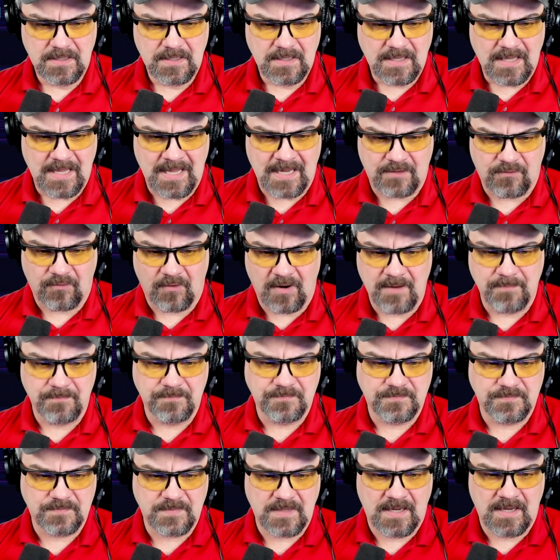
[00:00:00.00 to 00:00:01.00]

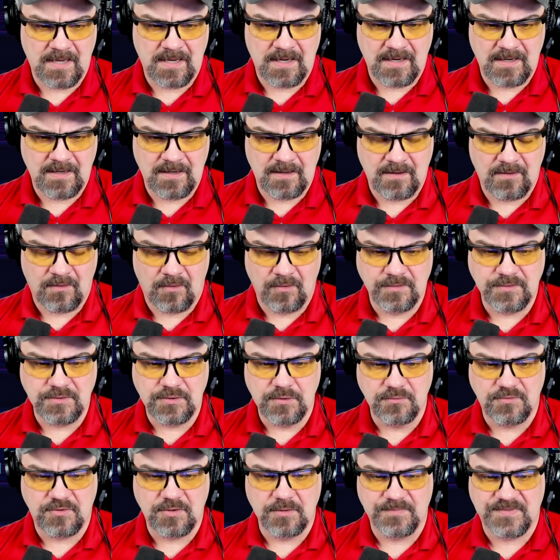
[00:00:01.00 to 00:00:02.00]
Akrem uh, on
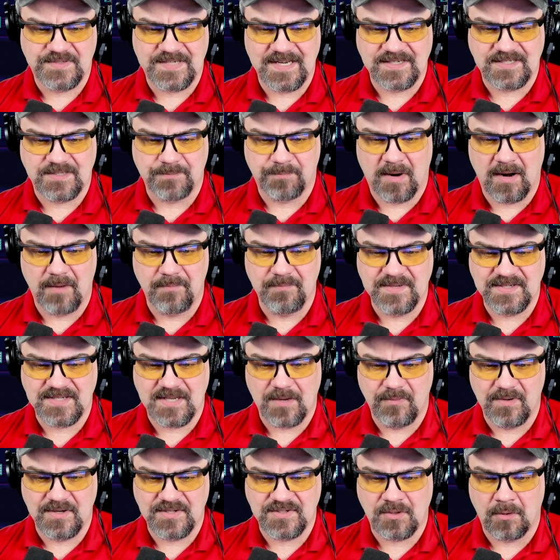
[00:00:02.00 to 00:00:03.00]
YouTube says the problem is I
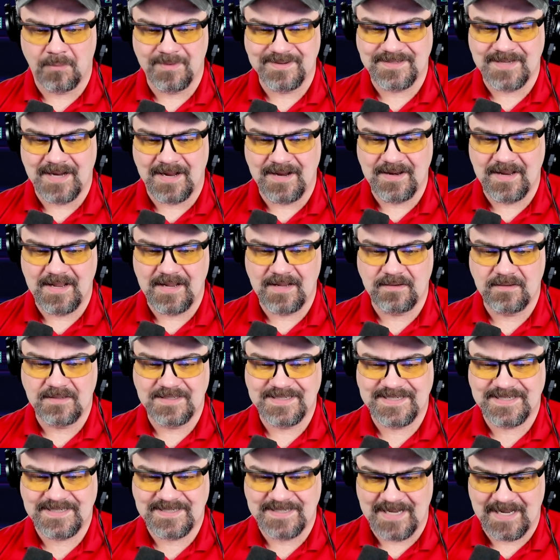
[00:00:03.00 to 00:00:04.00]
want to start with .NET
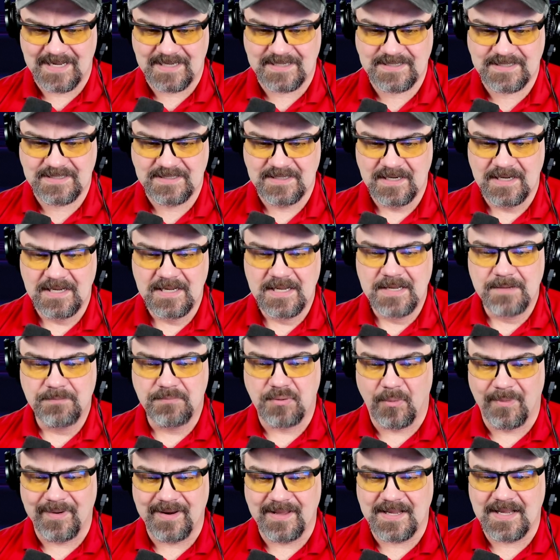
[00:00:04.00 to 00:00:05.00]
6,
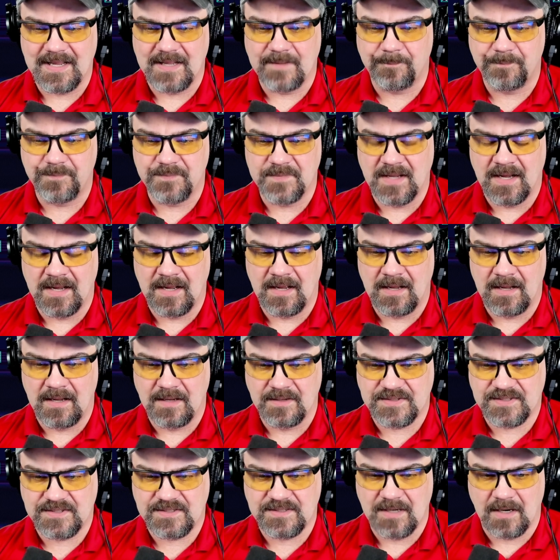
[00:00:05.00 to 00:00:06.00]
but when I get uh,
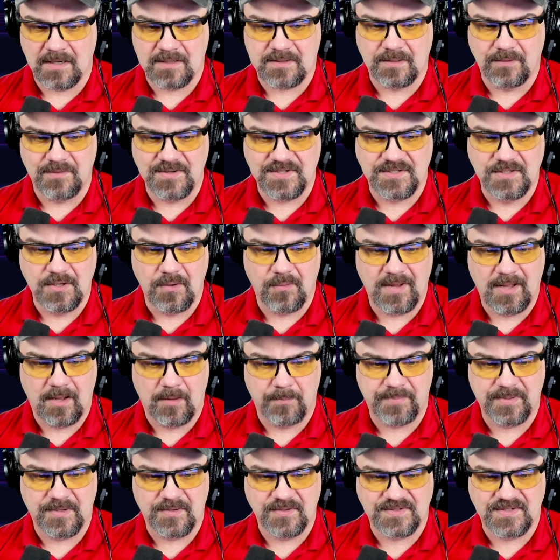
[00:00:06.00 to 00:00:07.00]
stuck, there is no
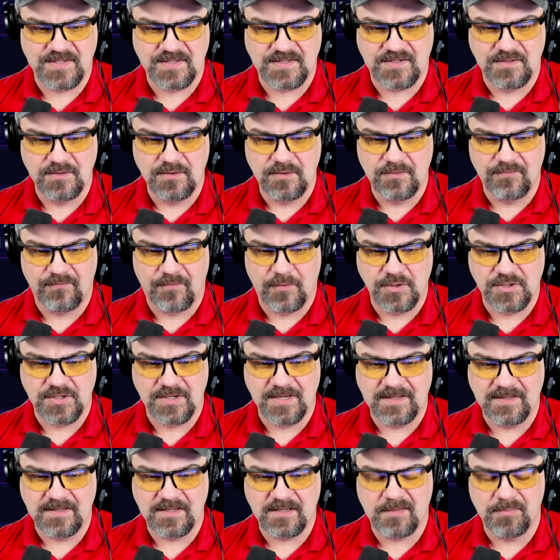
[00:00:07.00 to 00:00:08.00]
help because it's new version
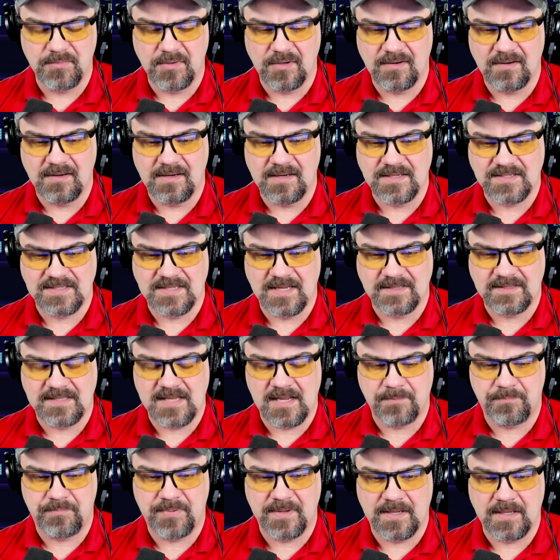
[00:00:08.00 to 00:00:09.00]
and the community is not
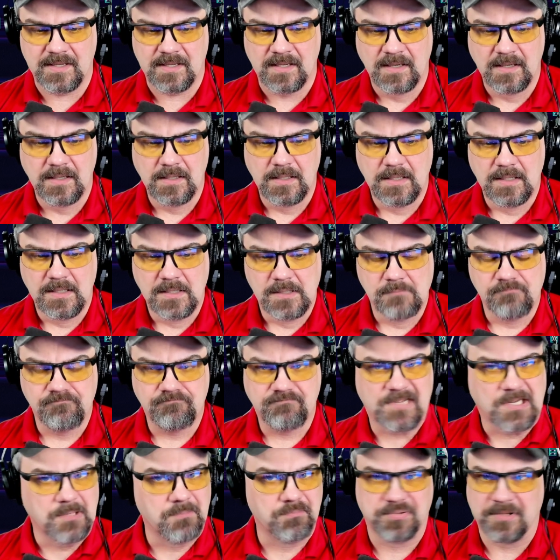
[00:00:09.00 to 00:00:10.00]
that big.
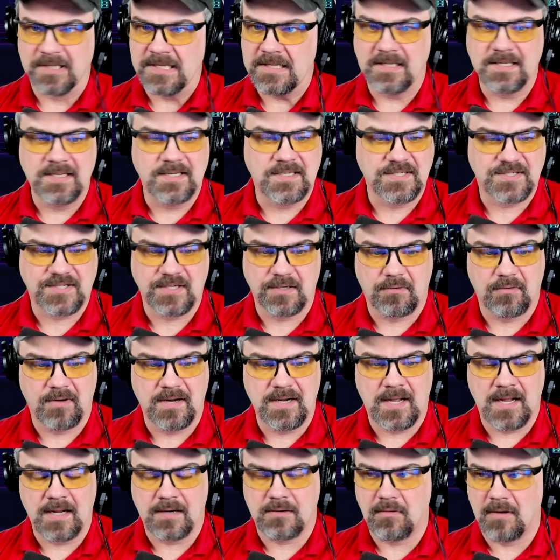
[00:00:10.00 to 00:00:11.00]
Completely disagree,
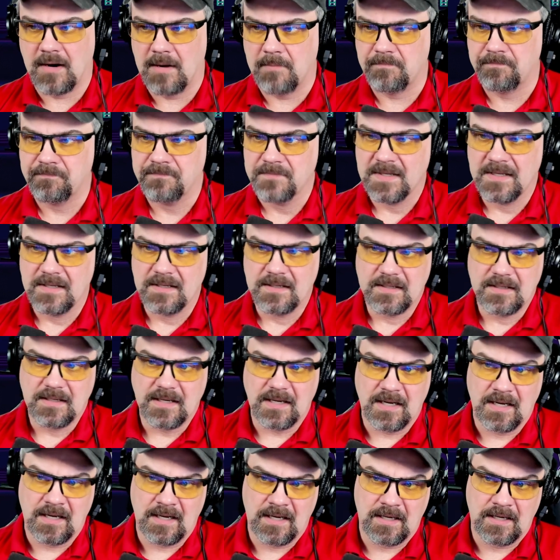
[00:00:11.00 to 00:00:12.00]
Akrem.
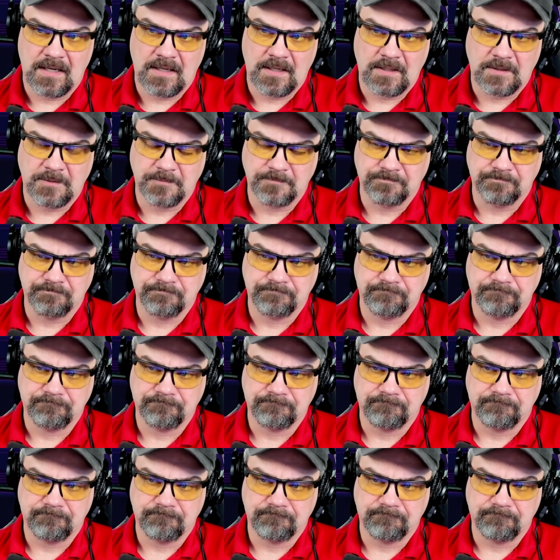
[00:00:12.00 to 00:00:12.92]
Um,